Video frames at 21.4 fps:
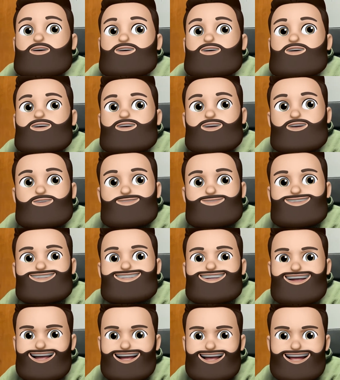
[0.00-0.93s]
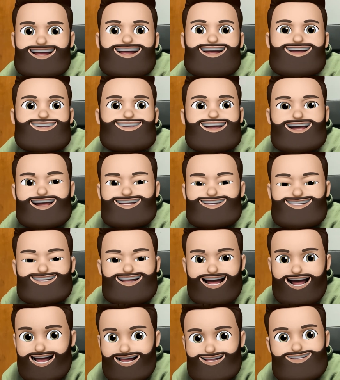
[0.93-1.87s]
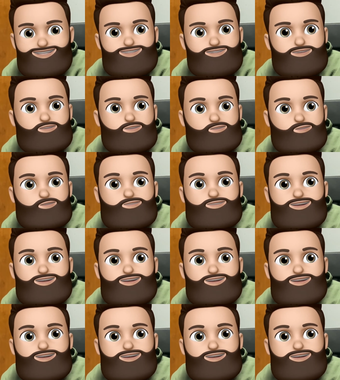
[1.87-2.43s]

Oh, dang. Nice costume.